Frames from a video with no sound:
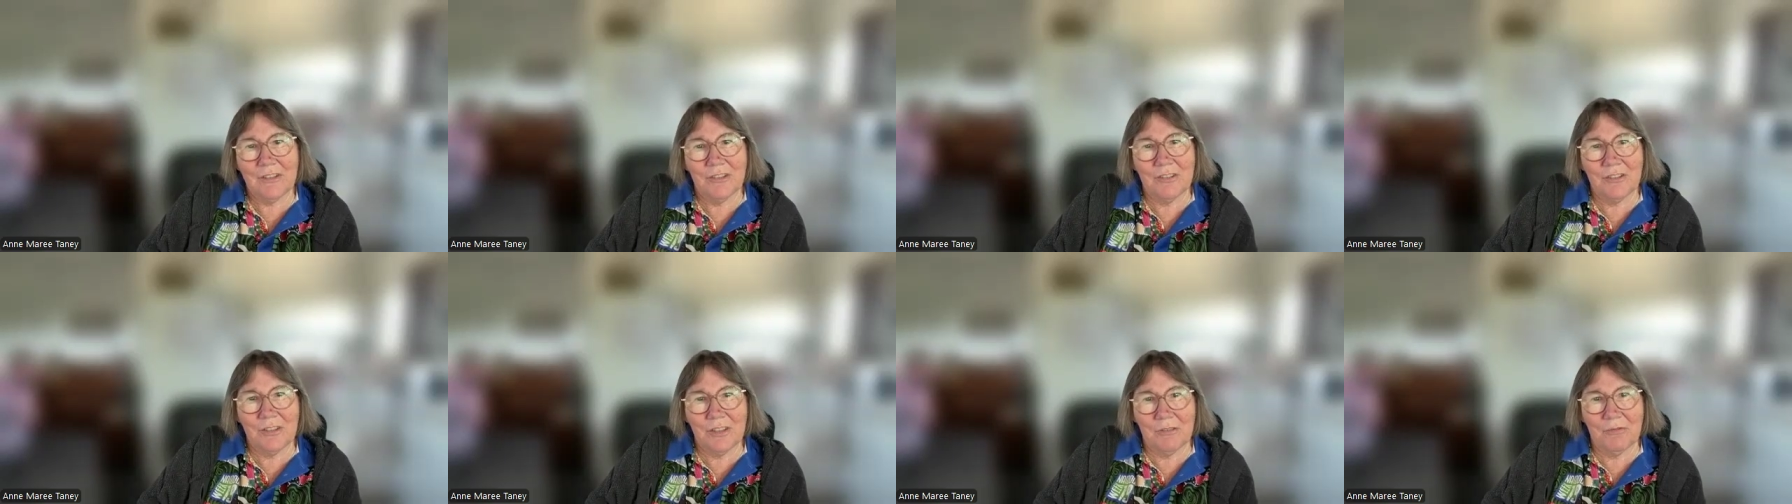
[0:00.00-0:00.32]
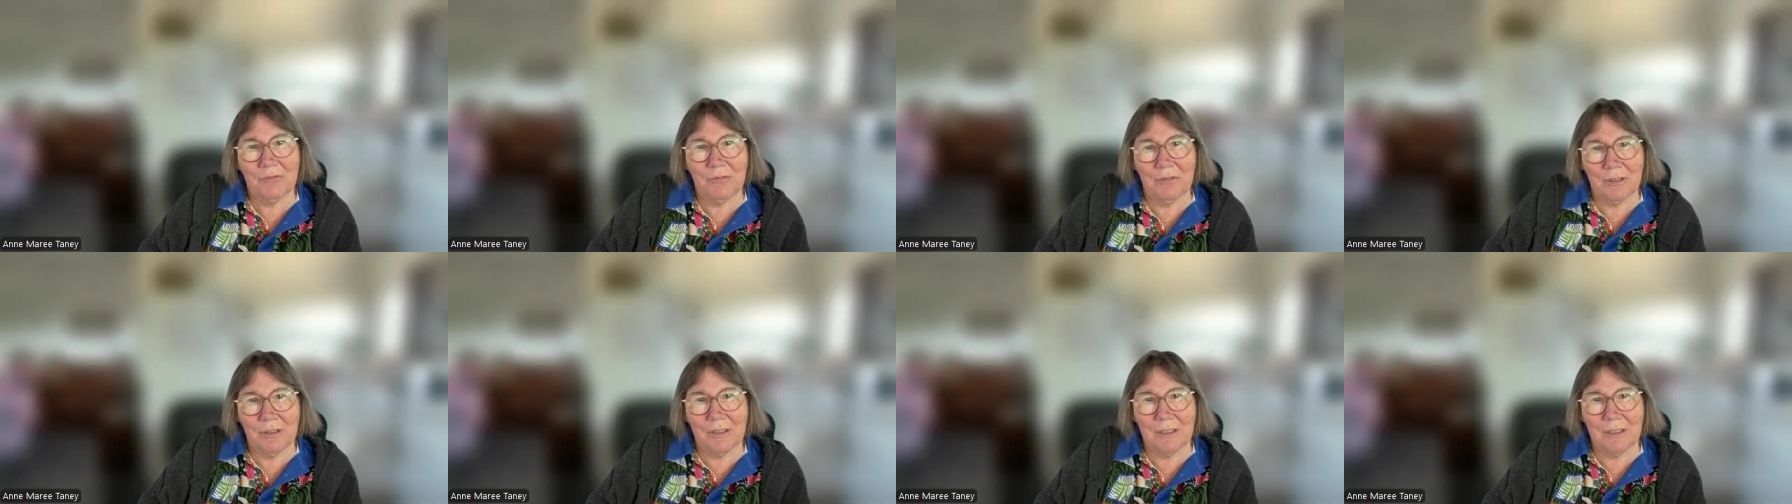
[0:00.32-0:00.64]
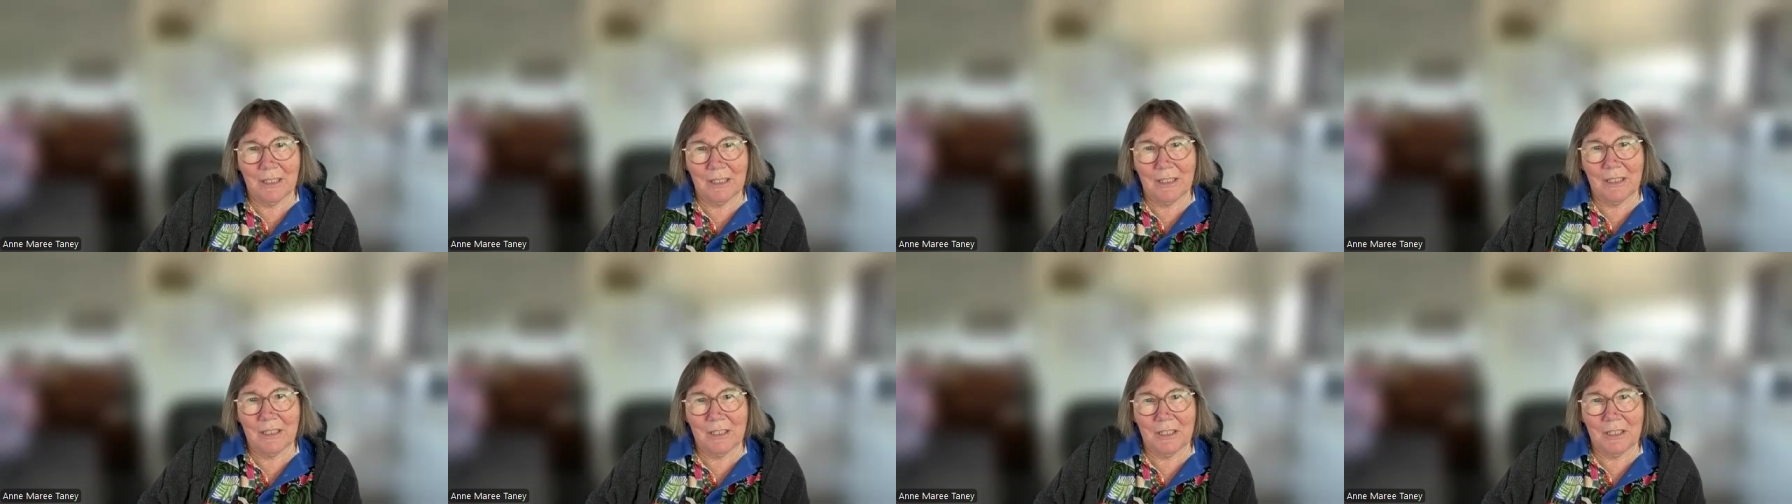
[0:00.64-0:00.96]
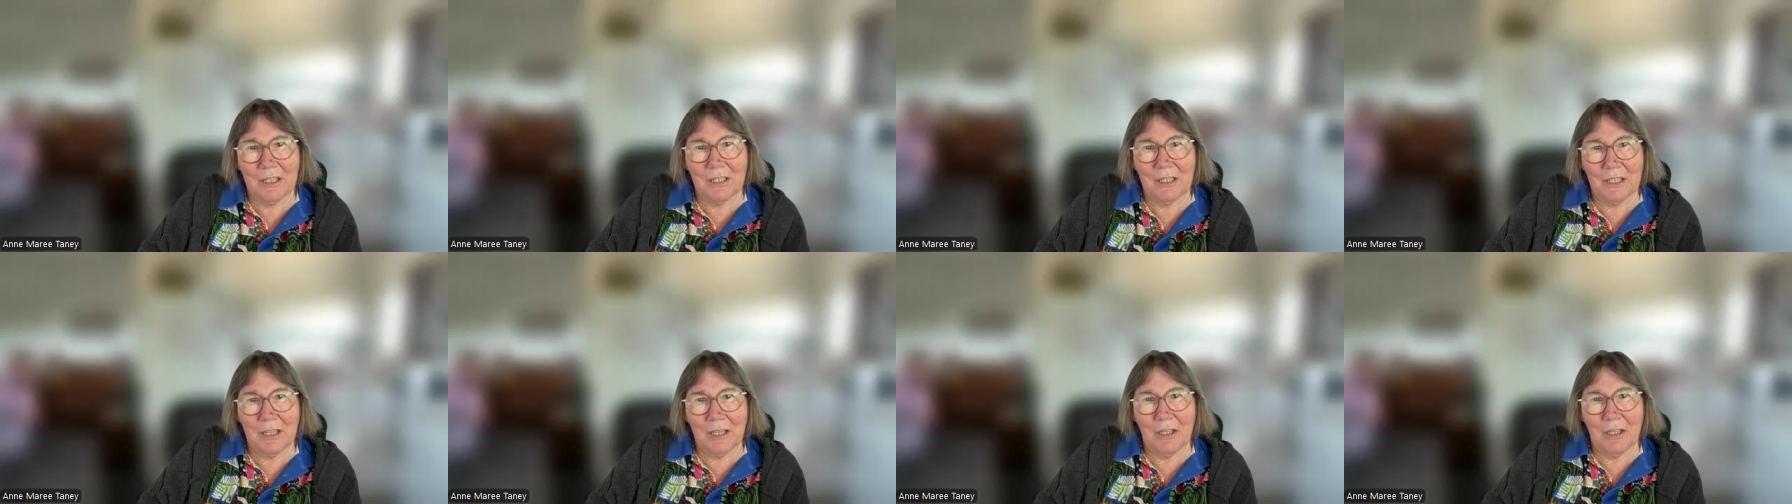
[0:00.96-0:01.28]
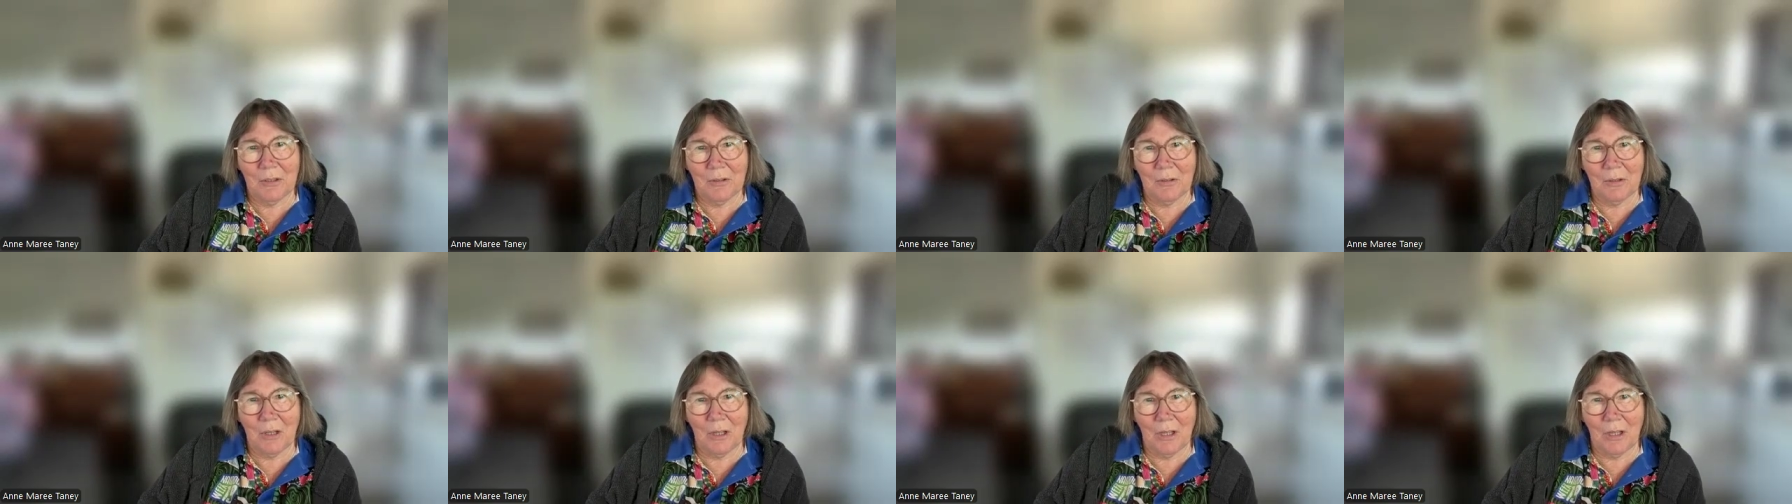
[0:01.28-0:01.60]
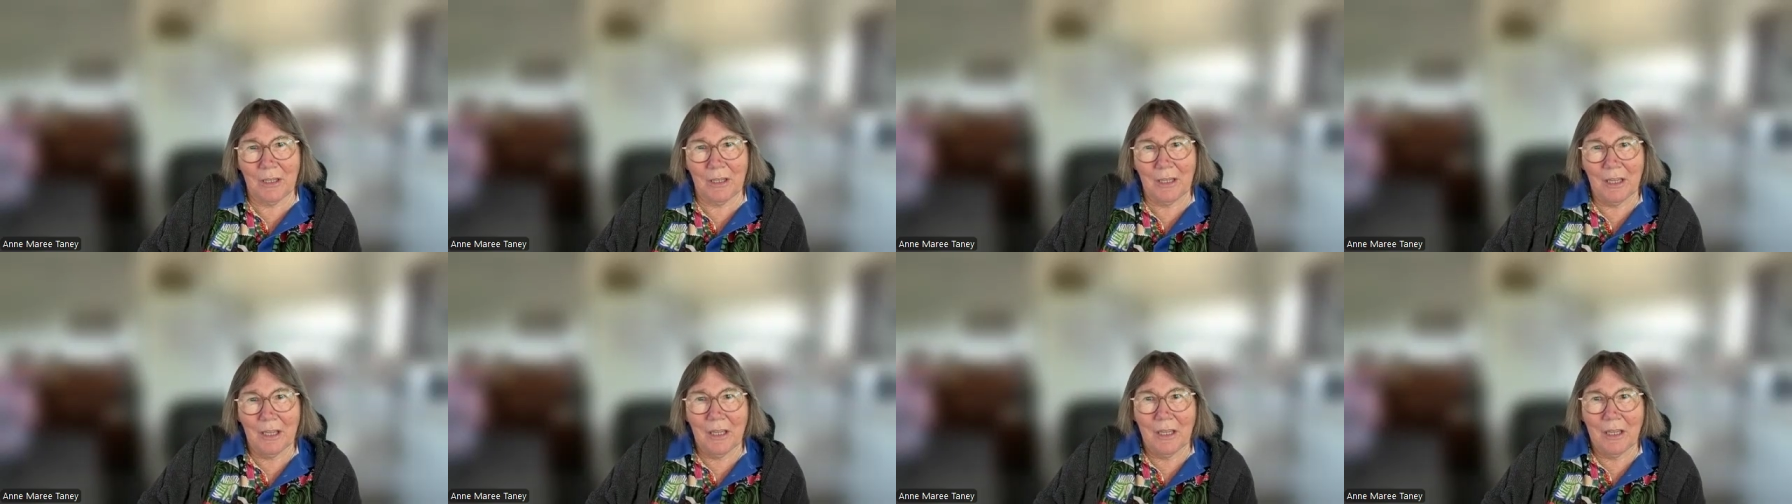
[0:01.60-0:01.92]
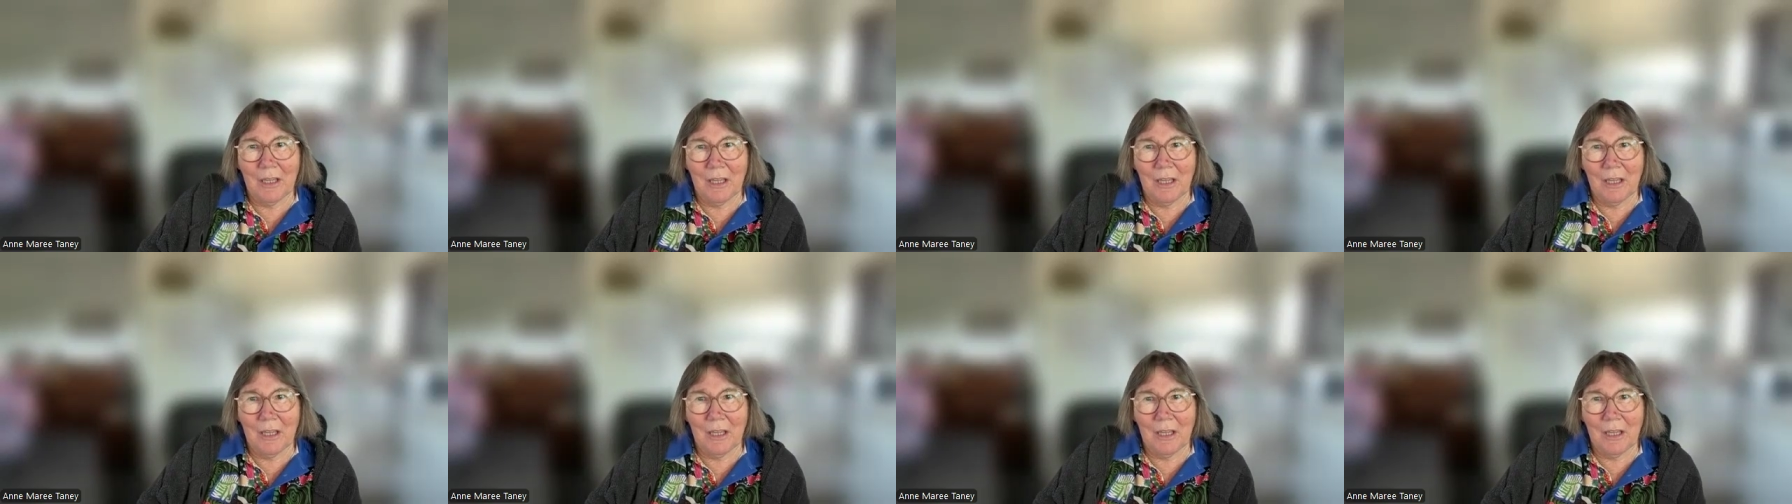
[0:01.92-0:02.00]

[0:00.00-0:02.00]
differently, like